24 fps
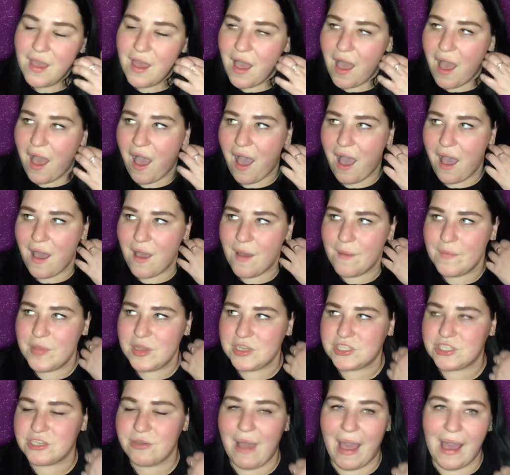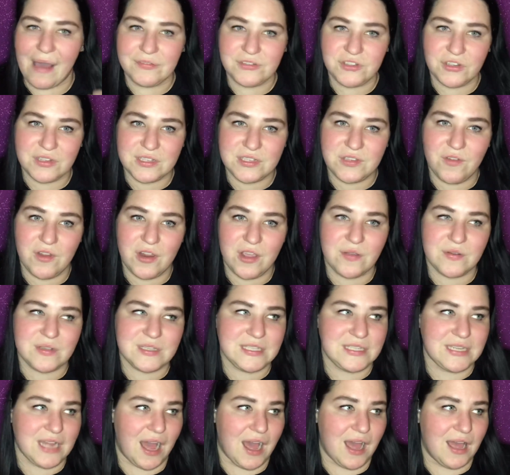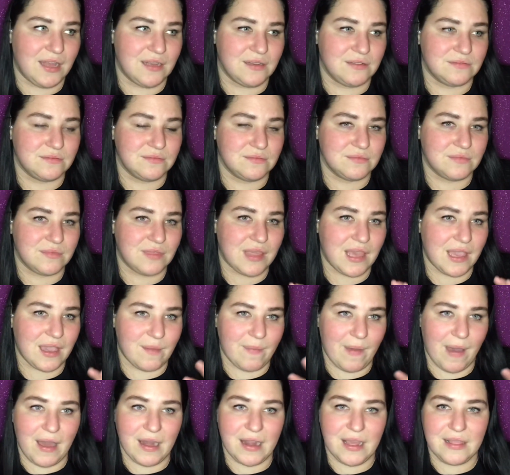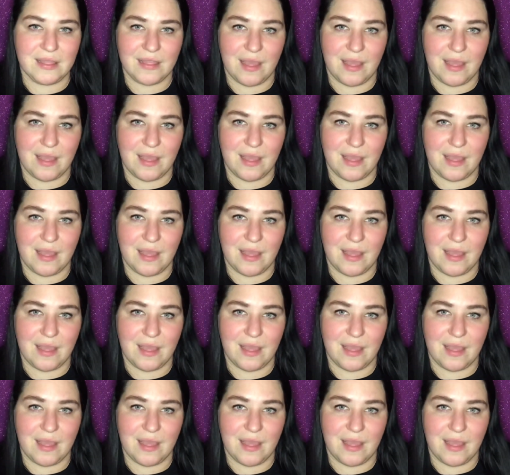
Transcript: So after this video is done, think about it.